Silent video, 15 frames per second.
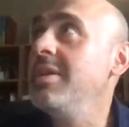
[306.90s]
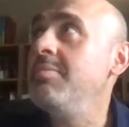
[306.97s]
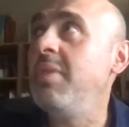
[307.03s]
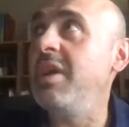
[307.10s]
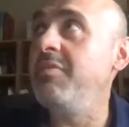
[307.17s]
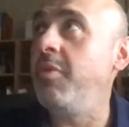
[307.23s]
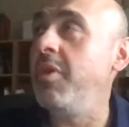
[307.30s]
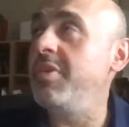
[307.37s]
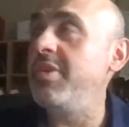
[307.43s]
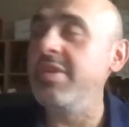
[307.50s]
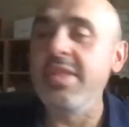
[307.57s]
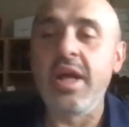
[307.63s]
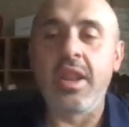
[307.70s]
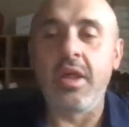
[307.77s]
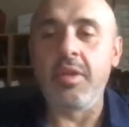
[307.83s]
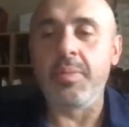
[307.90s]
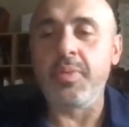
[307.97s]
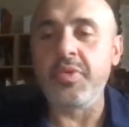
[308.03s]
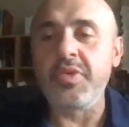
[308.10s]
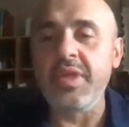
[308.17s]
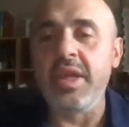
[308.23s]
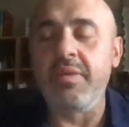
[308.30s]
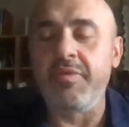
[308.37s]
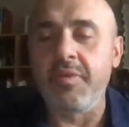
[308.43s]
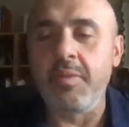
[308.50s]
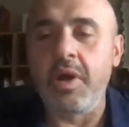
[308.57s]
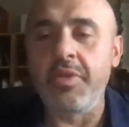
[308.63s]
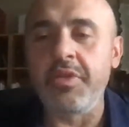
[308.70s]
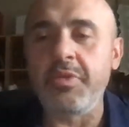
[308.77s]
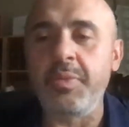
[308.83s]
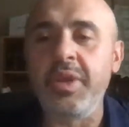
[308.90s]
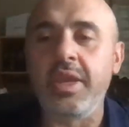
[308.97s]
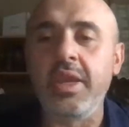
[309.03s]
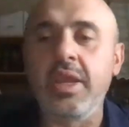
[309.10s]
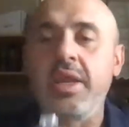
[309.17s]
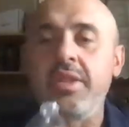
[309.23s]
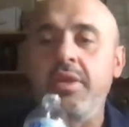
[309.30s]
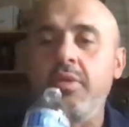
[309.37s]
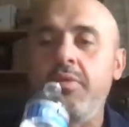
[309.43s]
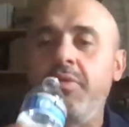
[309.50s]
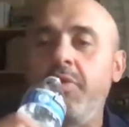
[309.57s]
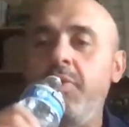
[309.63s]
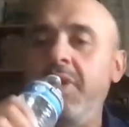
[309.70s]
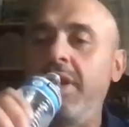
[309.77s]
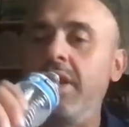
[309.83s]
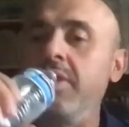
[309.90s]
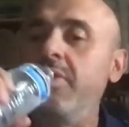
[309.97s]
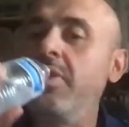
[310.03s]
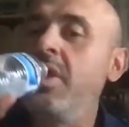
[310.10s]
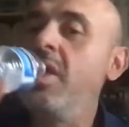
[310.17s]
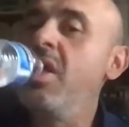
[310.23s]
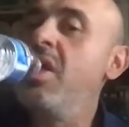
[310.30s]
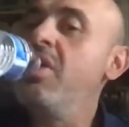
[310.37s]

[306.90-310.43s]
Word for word: my voice is not 100% from all the speaking I did over the weekends.